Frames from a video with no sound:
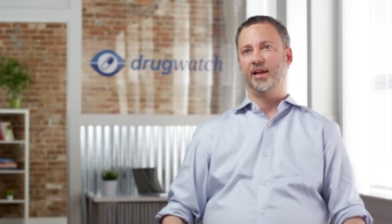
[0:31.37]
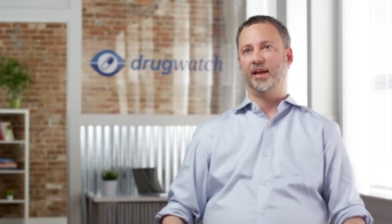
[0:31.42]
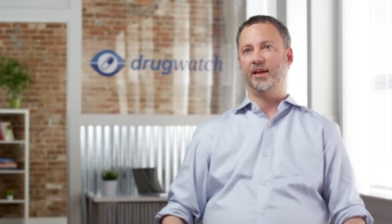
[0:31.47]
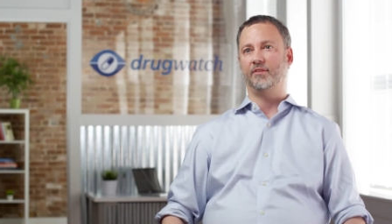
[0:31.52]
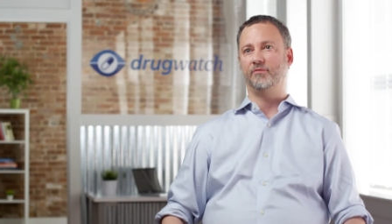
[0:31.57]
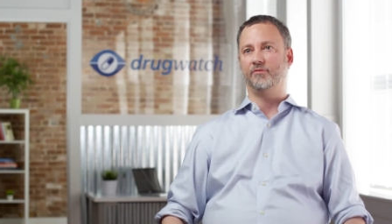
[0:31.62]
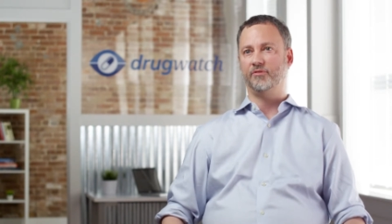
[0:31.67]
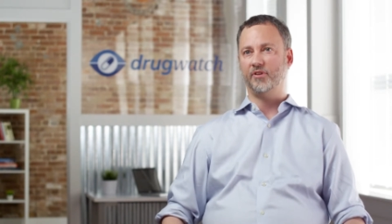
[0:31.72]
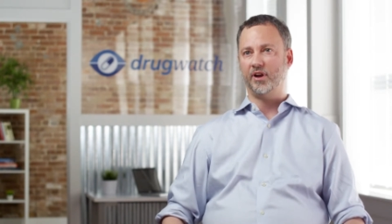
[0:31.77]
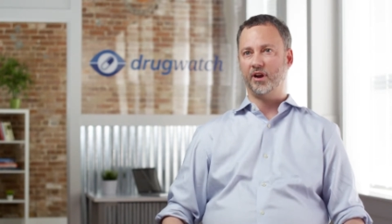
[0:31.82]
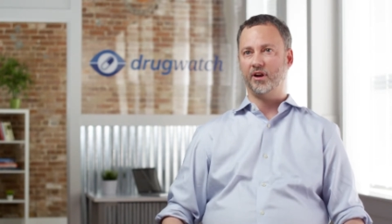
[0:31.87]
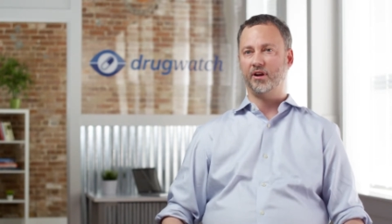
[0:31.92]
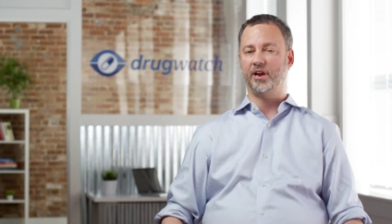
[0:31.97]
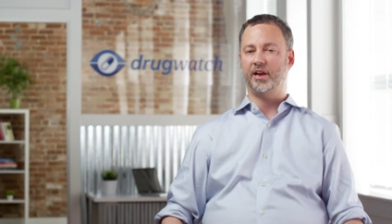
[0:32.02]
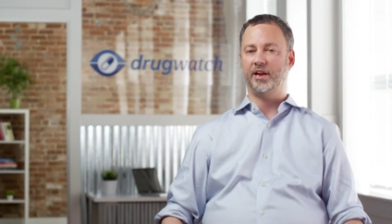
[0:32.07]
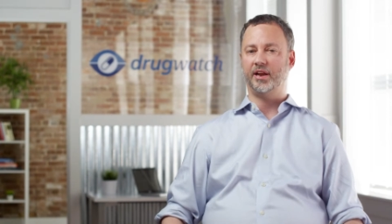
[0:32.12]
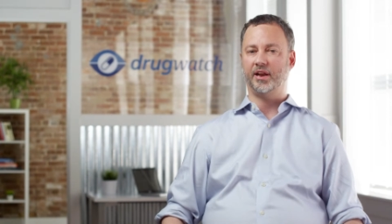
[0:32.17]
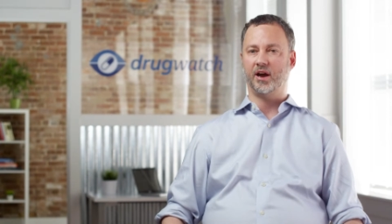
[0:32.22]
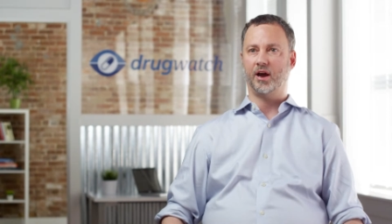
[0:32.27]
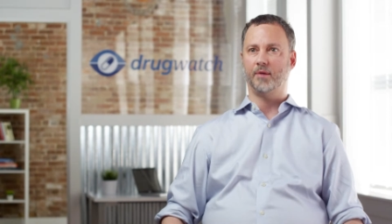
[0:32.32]
and
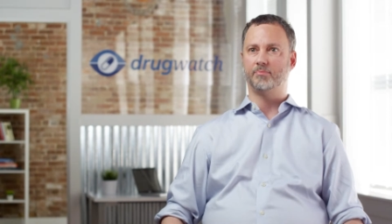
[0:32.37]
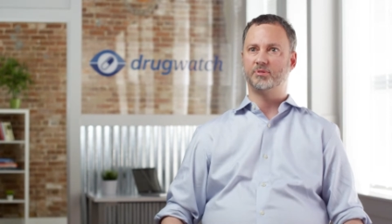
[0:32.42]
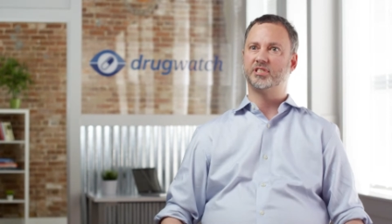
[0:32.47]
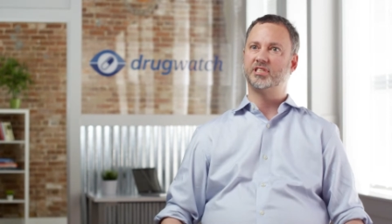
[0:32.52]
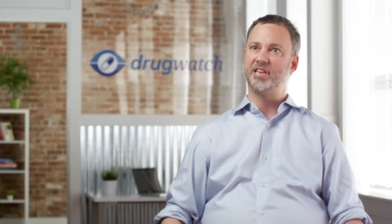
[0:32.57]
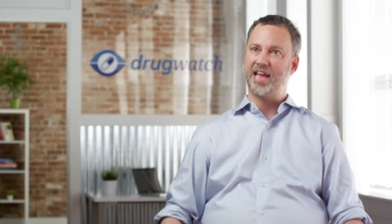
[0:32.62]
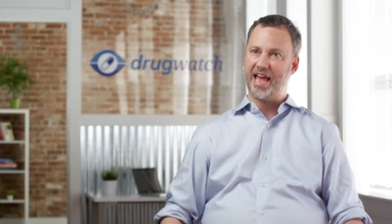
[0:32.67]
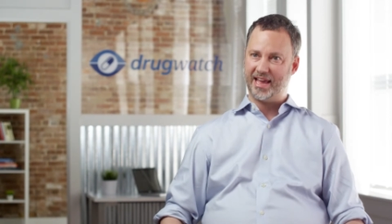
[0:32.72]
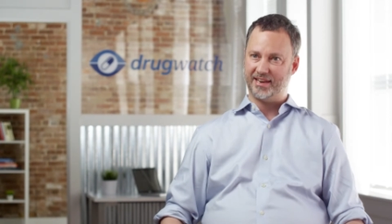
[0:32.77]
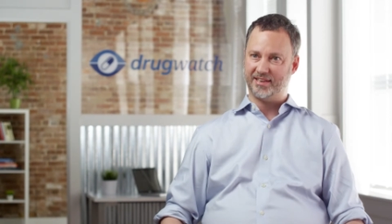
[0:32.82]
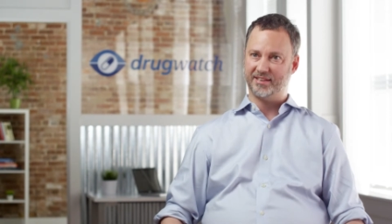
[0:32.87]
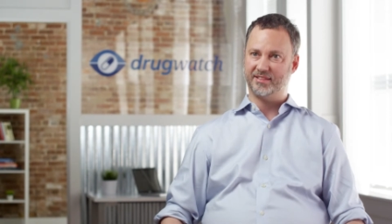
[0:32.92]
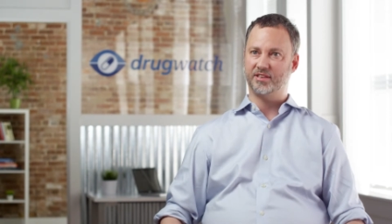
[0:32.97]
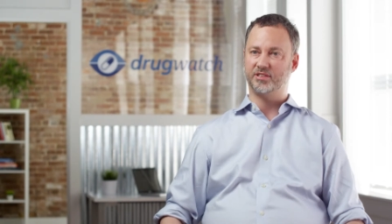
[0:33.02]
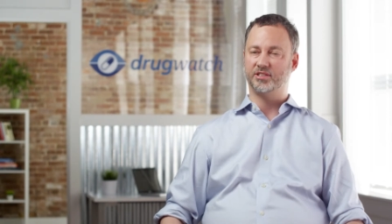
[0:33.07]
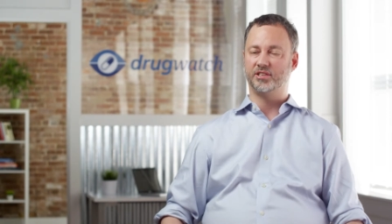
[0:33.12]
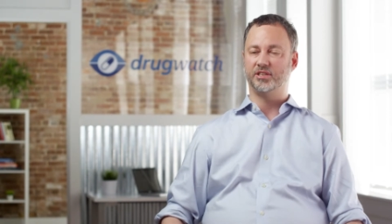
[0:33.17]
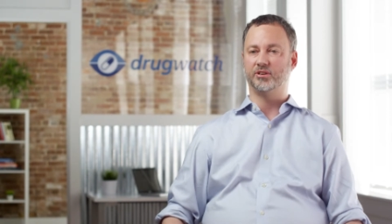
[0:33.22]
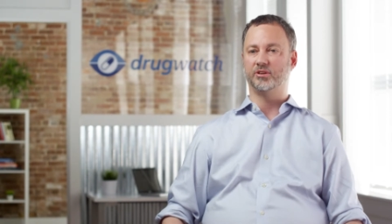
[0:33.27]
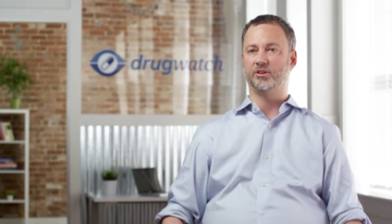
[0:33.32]
very upset
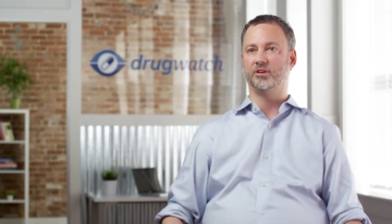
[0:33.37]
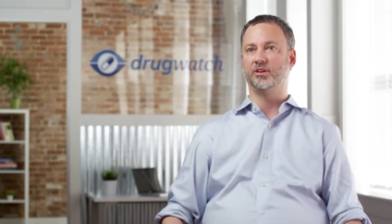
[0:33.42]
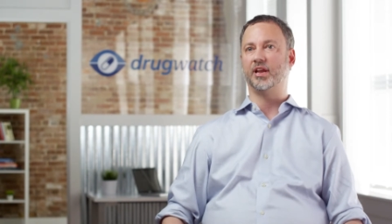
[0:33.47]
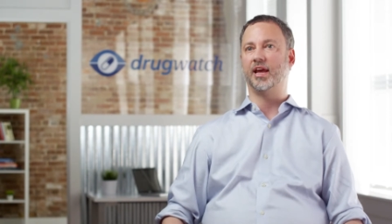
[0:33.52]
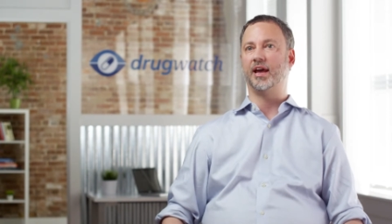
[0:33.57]
that she couldn't